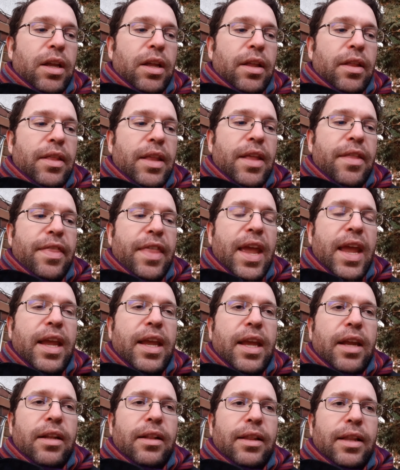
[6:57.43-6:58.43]
that they
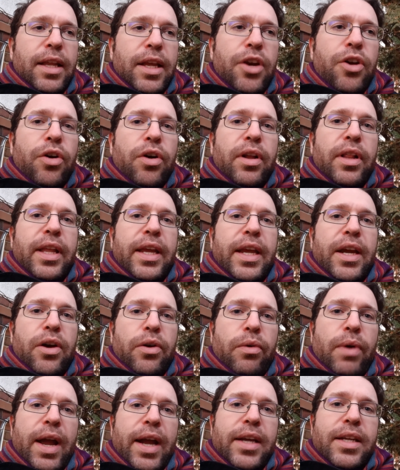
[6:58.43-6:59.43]
can literally
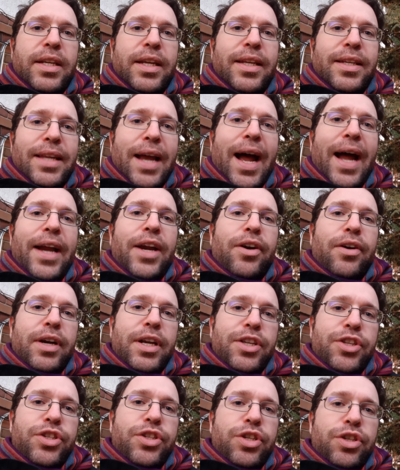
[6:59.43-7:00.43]
erect entire
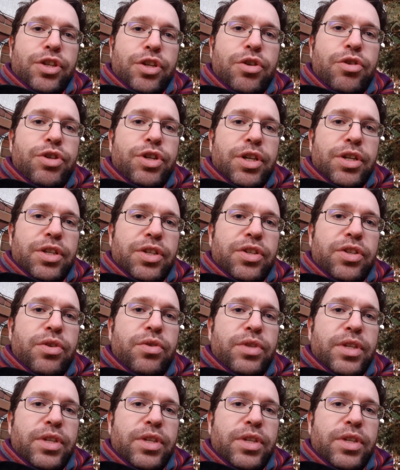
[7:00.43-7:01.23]
institutions whose